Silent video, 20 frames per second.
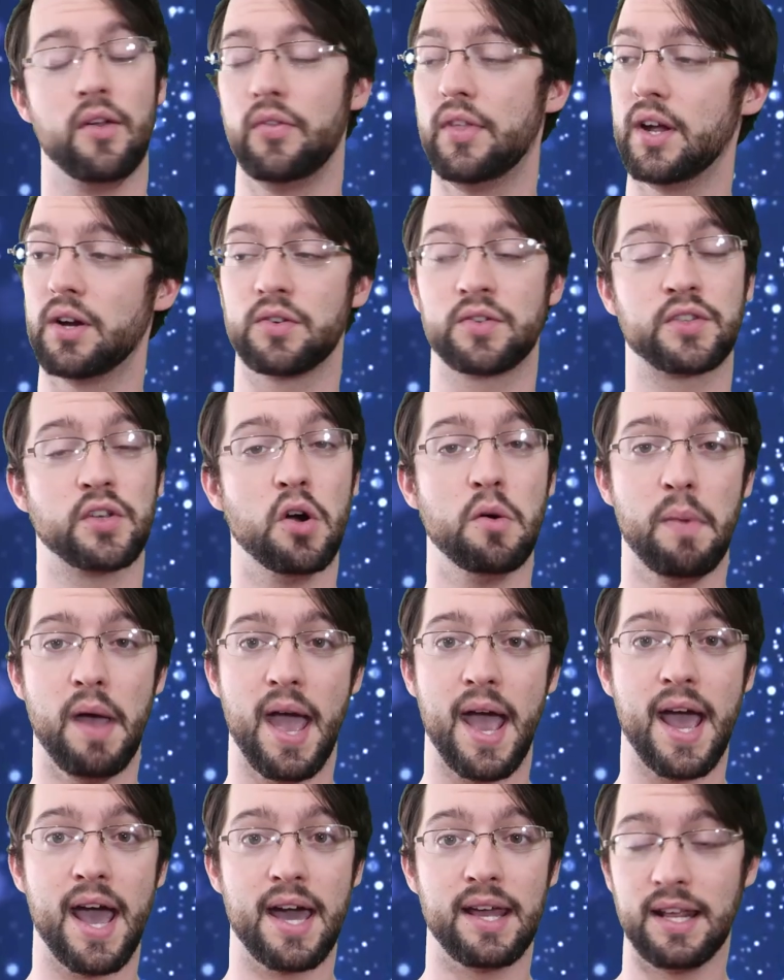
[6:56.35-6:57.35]
they are so
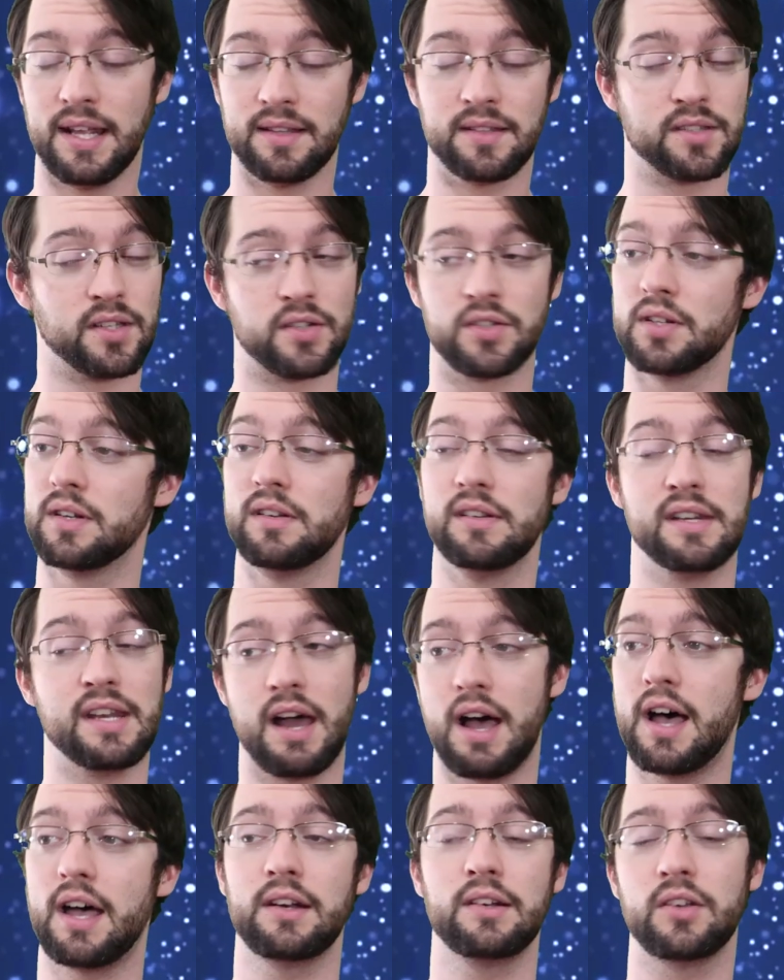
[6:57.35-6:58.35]
bad and such a
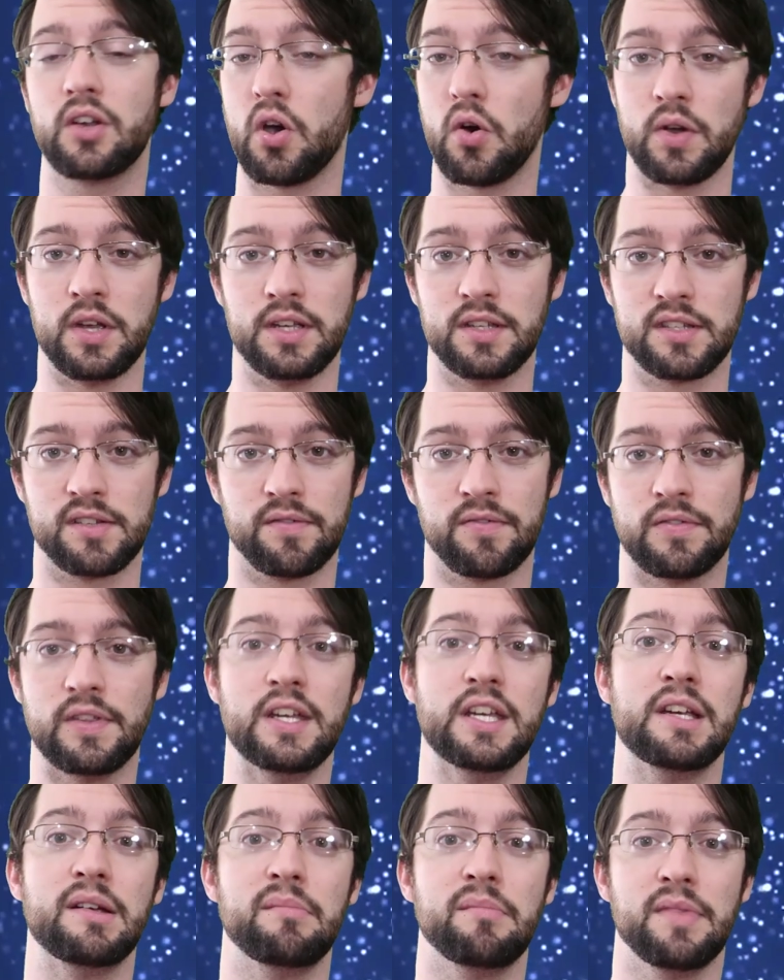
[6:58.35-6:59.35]
non-cohesive
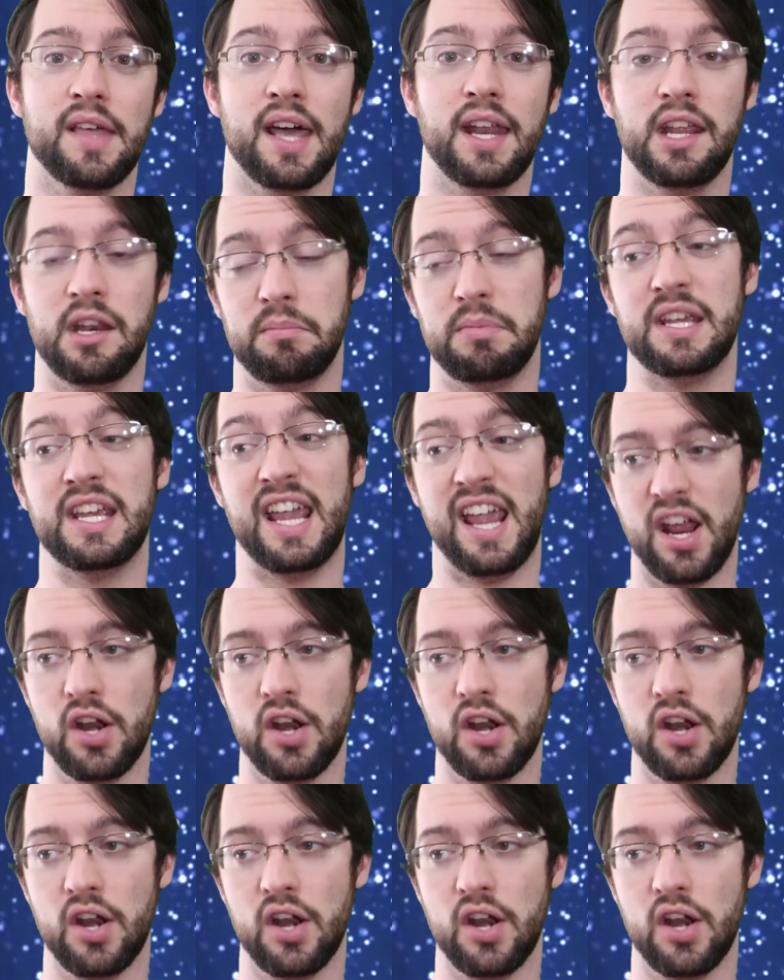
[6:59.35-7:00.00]
theme that it'd be